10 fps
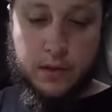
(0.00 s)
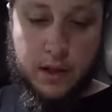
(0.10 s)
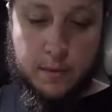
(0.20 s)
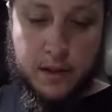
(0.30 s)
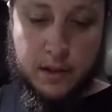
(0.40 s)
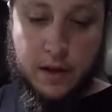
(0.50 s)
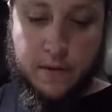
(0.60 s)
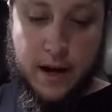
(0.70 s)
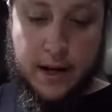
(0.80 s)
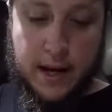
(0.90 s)
Now let me see if
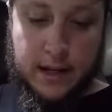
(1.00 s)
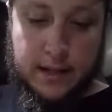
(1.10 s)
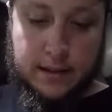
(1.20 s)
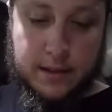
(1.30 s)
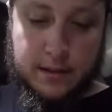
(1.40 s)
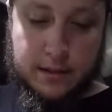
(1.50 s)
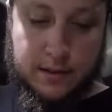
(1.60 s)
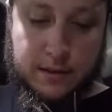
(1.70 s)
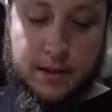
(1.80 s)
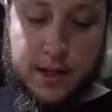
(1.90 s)
I can't get this
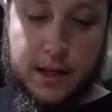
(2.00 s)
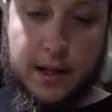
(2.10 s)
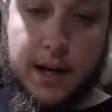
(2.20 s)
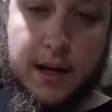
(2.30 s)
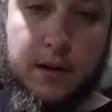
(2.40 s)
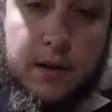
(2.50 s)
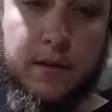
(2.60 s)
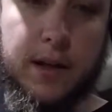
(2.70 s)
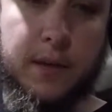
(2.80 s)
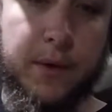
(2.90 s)
taken care of.
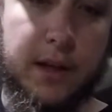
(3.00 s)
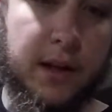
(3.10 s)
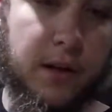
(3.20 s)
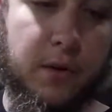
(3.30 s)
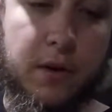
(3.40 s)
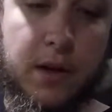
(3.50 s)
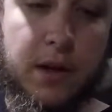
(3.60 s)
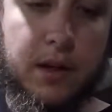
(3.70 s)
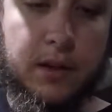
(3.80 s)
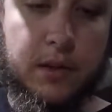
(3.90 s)
There we go.
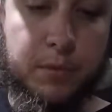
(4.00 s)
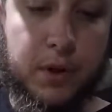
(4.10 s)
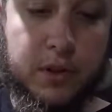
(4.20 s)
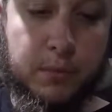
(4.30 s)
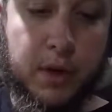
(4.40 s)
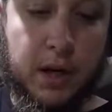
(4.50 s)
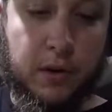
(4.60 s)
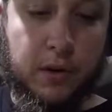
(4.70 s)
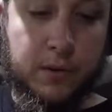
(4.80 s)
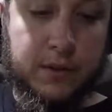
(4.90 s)
Just put your
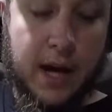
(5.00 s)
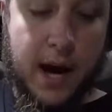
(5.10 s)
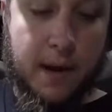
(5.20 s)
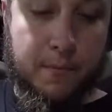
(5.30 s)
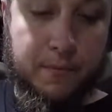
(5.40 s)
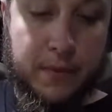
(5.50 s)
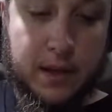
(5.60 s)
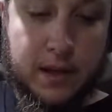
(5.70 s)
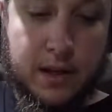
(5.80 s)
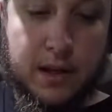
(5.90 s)
butter on top.
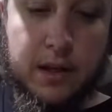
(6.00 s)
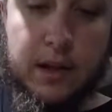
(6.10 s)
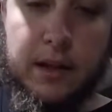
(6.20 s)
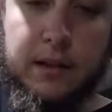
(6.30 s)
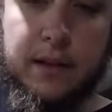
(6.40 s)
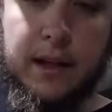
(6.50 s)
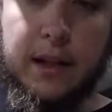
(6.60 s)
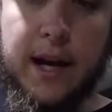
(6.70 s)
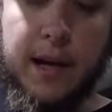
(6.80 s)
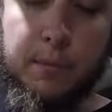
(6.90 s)
It's like
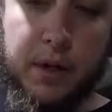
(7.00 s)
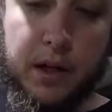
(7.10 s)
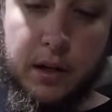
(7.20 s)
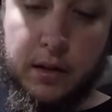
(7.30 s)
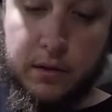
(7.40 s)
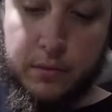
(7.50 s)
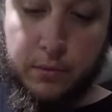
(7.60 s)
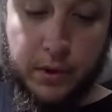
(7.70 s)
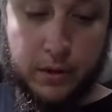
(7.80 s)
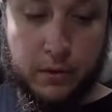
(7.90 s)
light butter
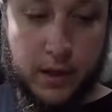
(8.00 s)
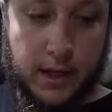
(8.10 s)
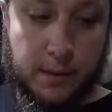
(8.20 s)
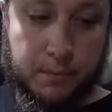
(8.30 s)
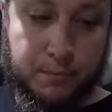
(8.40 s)
with cream.